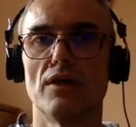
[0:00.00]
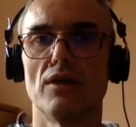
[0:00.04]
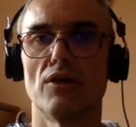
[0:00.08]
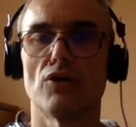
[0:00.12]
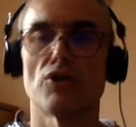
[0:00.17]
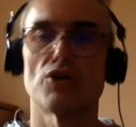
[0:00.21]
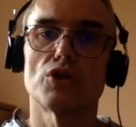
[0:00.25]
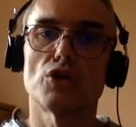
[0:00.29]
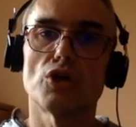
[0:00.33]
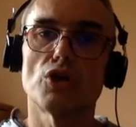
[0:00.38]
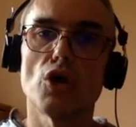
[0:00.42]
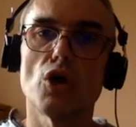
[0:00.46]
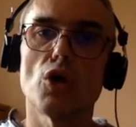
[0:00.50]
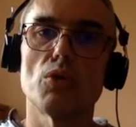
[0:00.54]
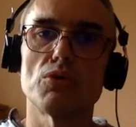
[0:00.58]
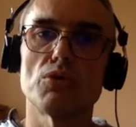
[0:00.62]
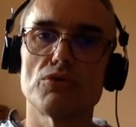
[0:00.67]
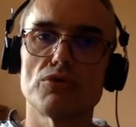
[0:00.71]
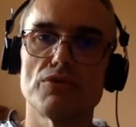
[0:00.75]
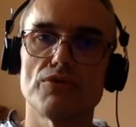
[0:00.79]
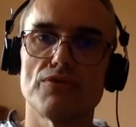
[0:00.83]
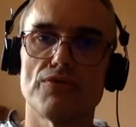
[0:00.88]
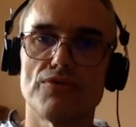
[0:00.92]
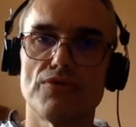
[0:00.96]
or
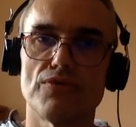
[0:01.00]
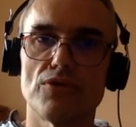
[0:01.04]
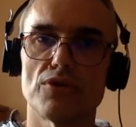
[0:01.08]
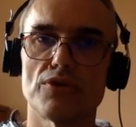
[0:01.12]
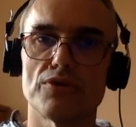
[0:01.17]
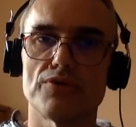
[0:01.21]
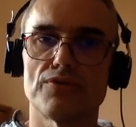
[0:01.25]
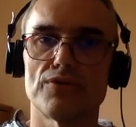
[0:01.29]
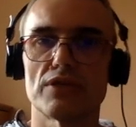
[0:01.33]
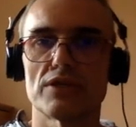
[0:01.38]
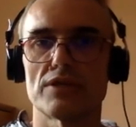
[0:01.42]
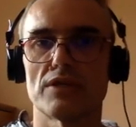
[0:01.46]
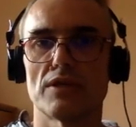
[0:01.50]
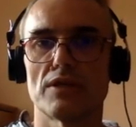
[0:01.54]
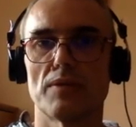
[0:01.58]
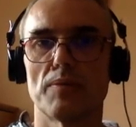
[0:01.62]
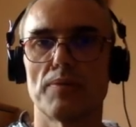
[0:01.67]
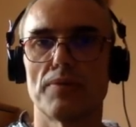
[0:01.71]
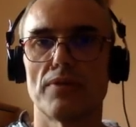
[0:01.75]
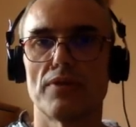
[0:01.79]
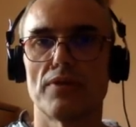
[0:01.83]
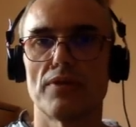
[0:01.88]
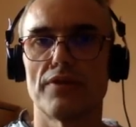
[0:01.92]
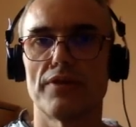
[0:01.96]
known for
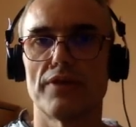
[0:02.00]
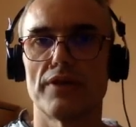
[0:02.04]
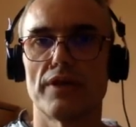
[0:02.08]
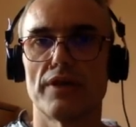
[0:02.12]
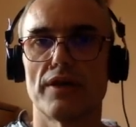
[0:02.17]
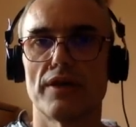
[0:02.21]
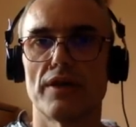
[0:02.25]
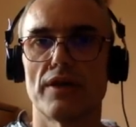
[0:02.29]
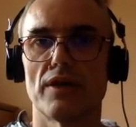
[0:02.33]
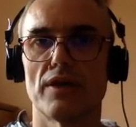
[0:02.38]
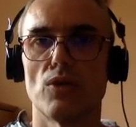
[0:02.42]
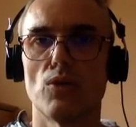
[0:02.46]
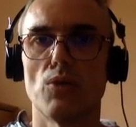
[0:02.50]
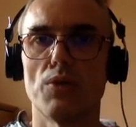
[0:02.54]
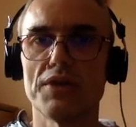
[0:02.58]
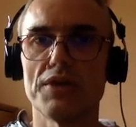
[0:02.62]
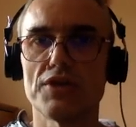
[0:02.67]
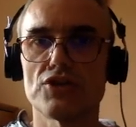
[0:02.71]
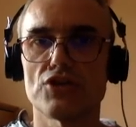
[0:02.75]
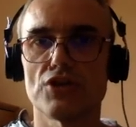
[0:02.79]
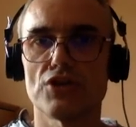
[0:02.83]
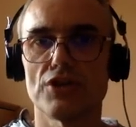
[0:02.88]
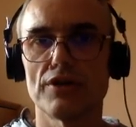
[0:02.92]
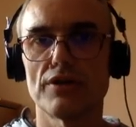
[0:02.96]
example, the
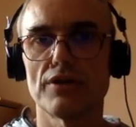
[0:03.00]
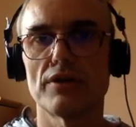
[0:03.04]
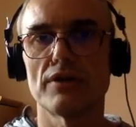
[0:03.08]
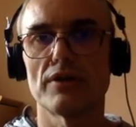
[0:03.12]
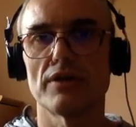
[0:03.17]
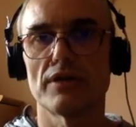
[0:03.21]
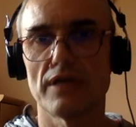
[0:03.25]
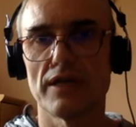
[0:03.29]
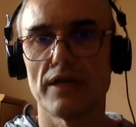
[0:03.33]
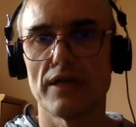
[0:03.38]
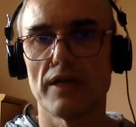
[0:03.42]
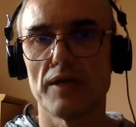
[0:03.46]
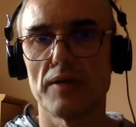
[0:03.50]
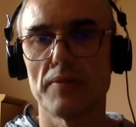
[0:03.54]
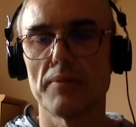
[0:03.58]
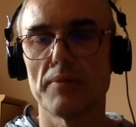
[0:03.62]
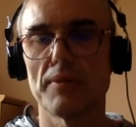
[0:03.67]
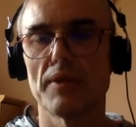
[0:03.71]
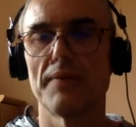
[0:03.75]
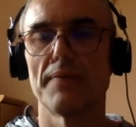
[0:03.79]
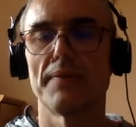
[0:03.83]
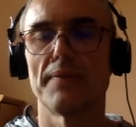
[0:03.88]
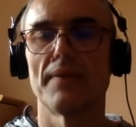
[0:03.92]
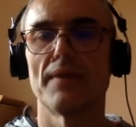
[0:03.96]
Witcher
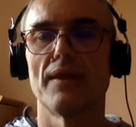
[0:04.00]
game,